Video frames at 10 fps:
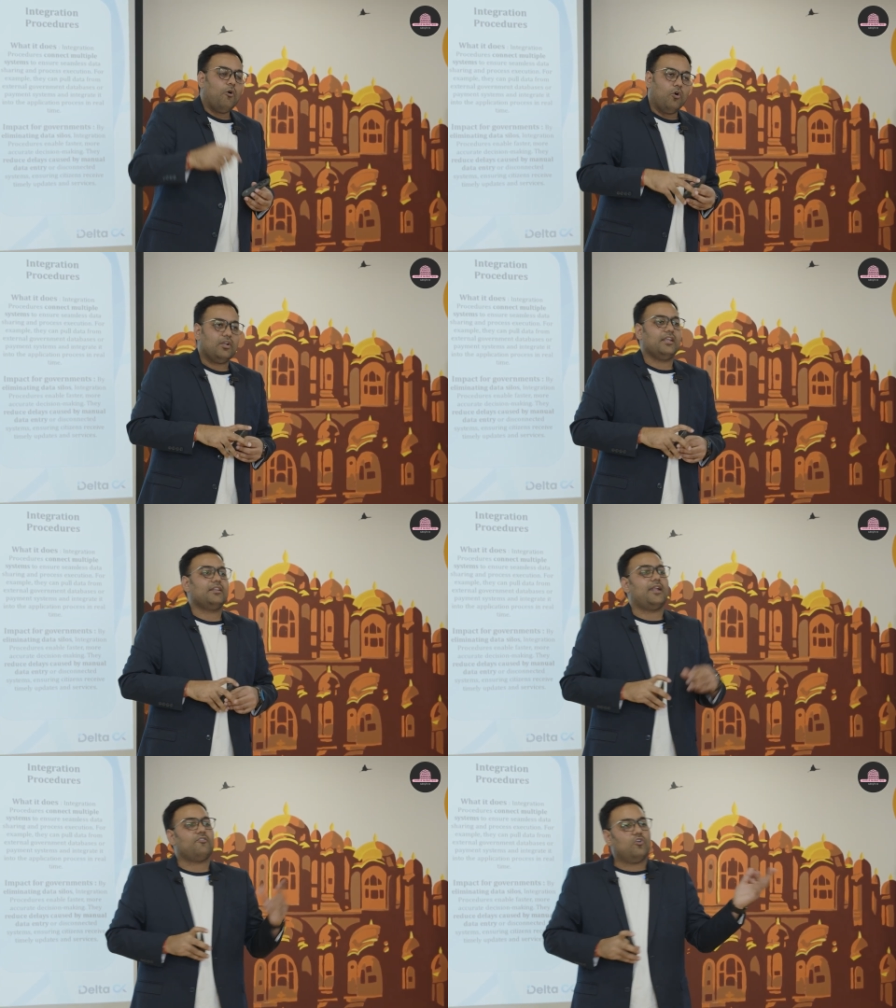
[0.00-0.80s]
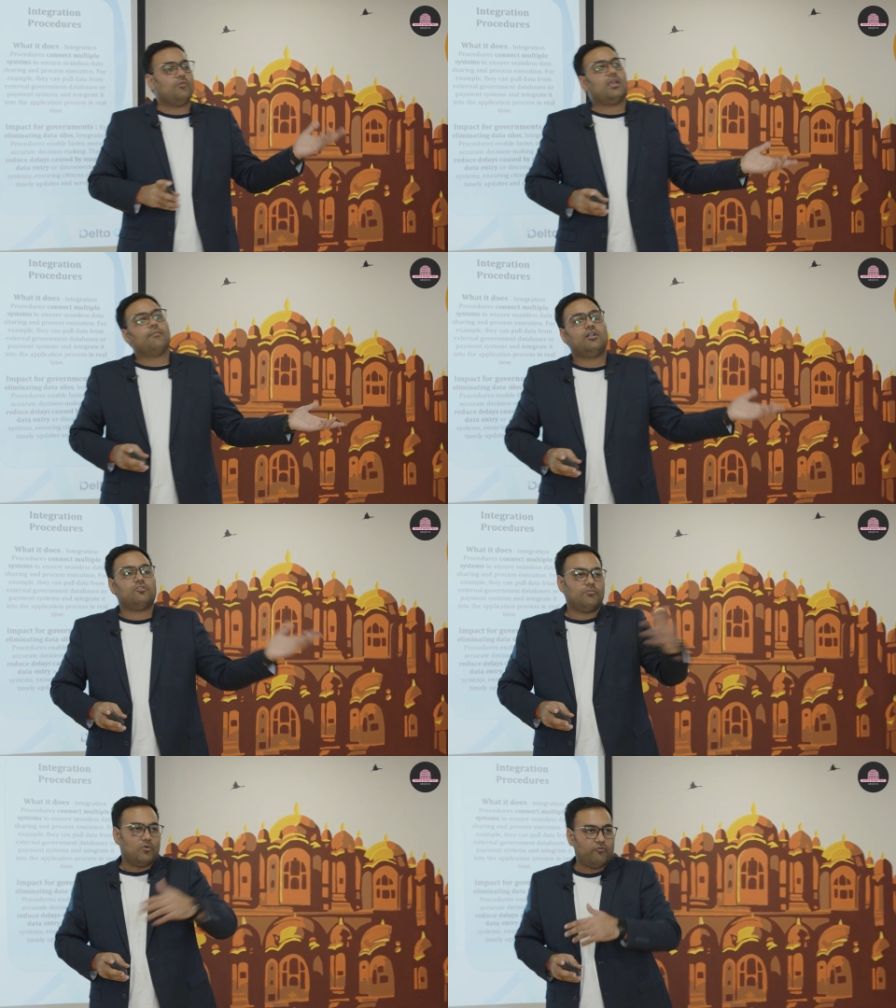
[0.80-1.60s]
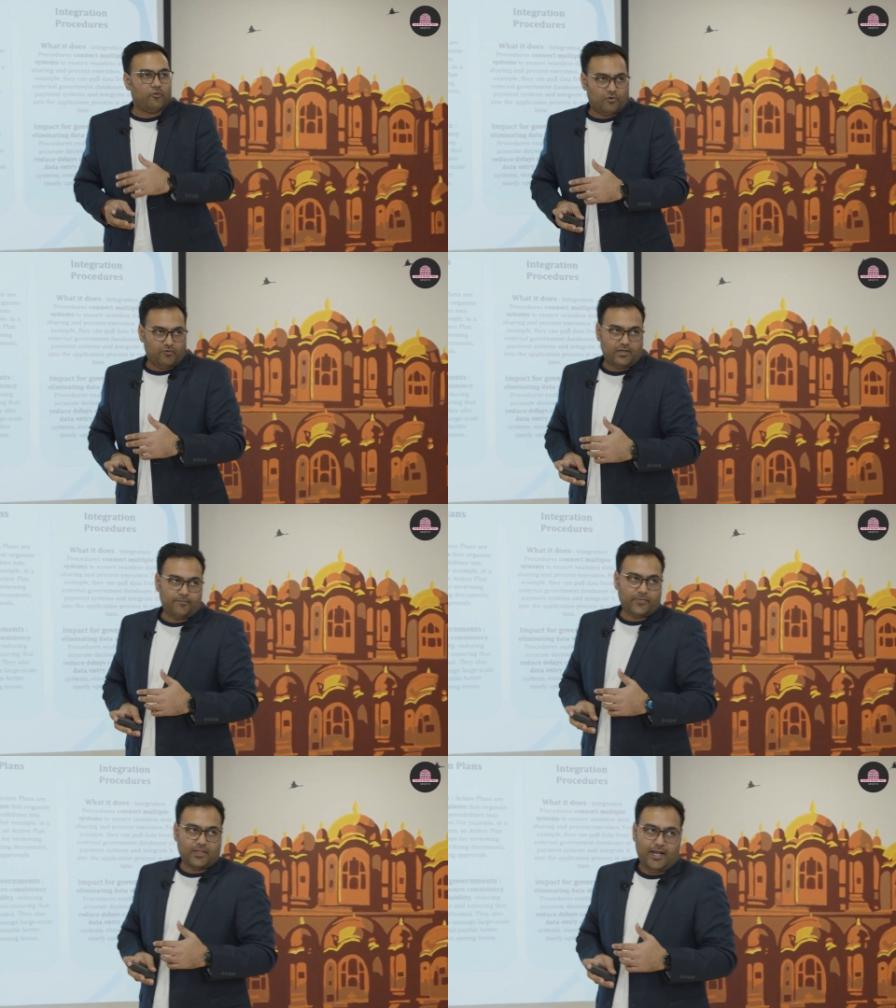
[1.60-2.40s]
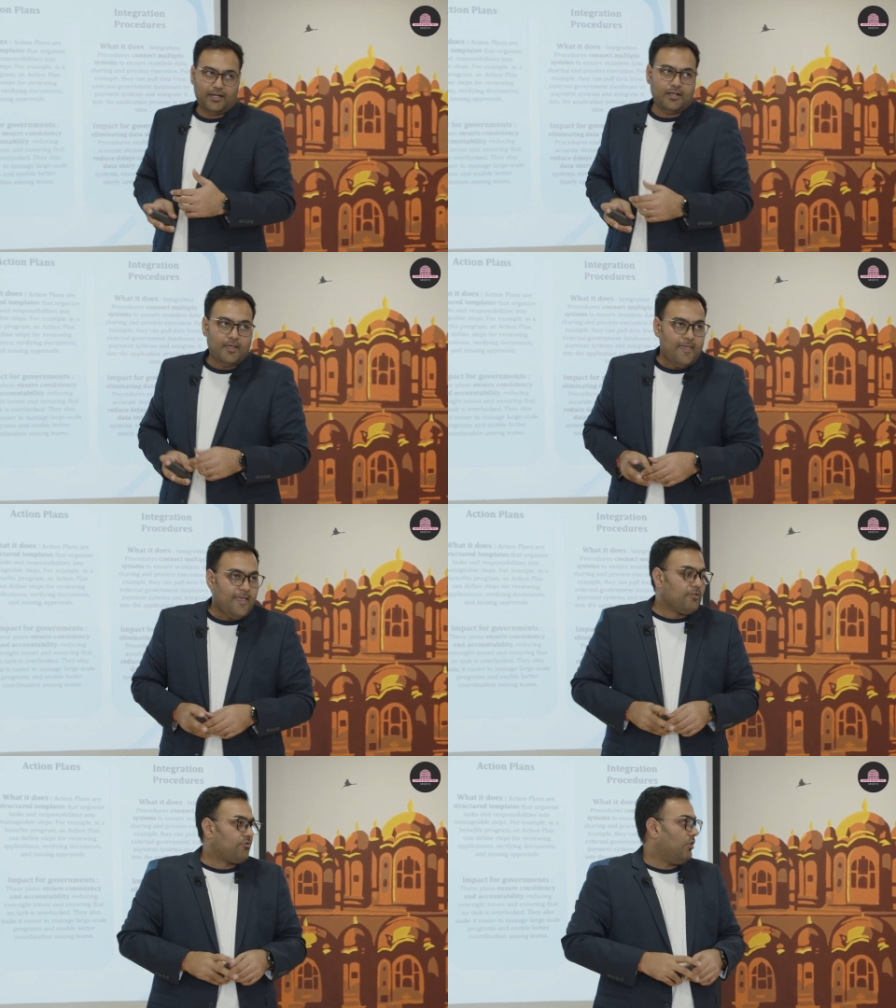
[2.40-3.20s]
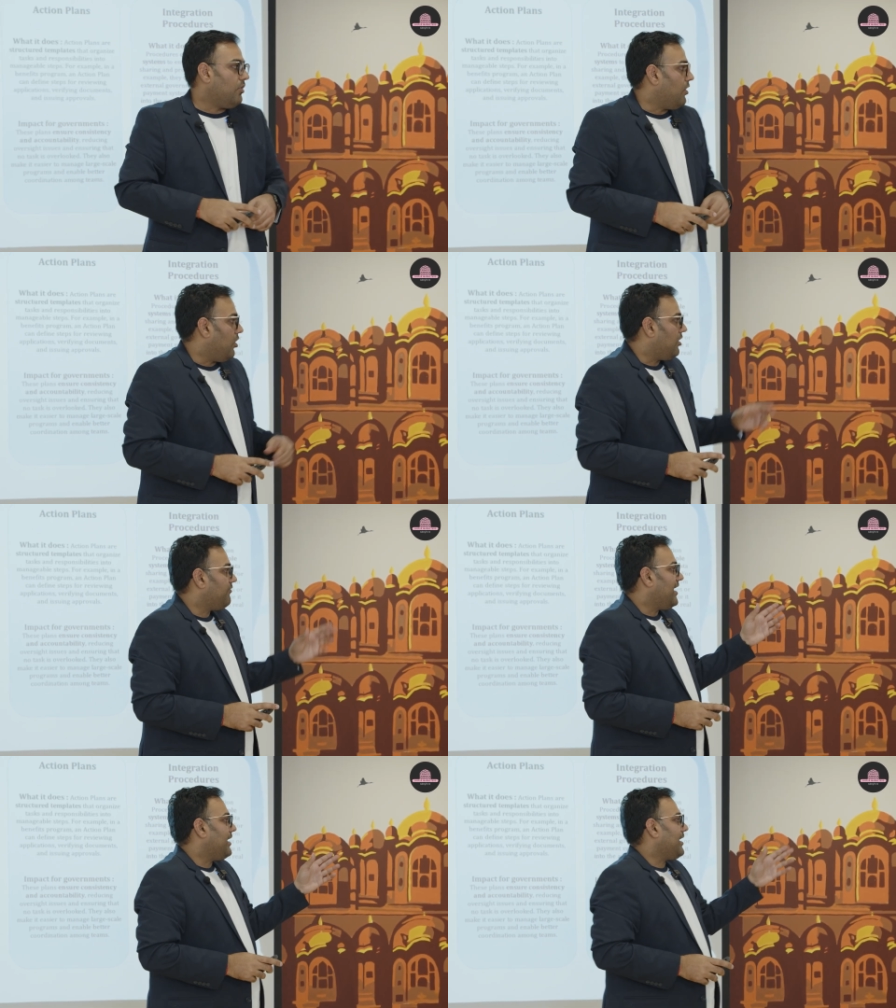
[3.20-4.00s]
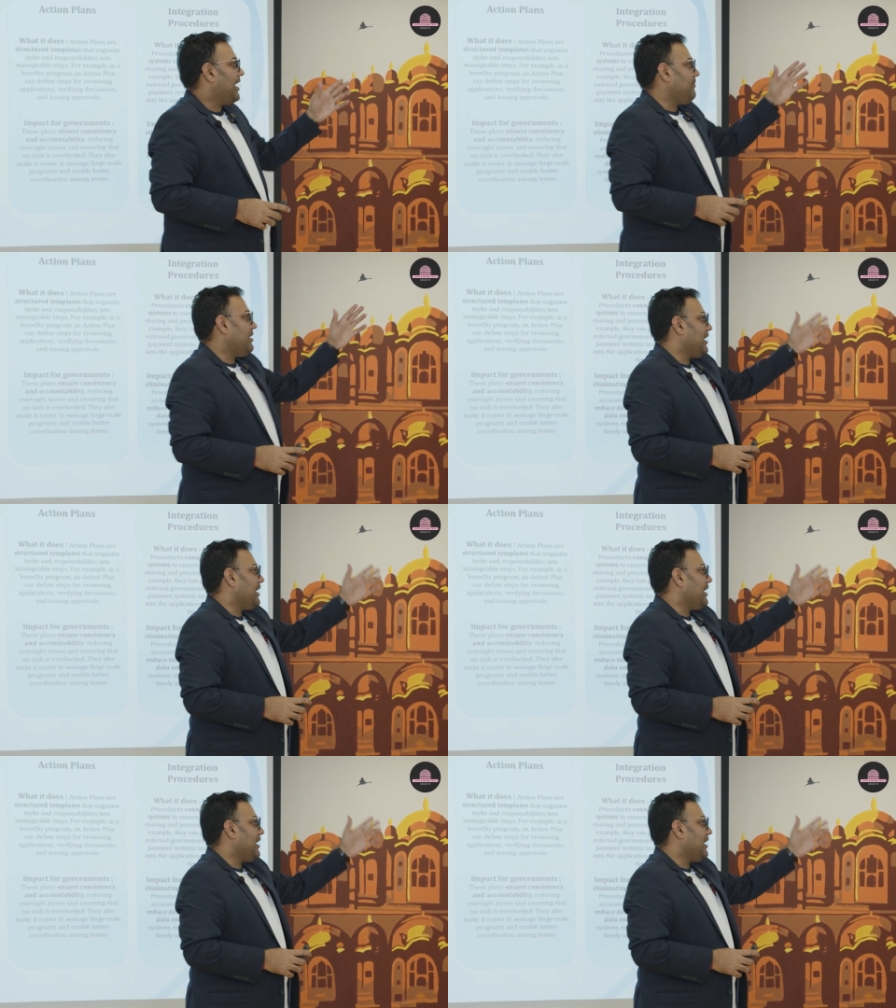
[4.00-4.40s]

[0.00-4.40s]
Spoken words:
only then you will be able to move forward, right? So all of that can be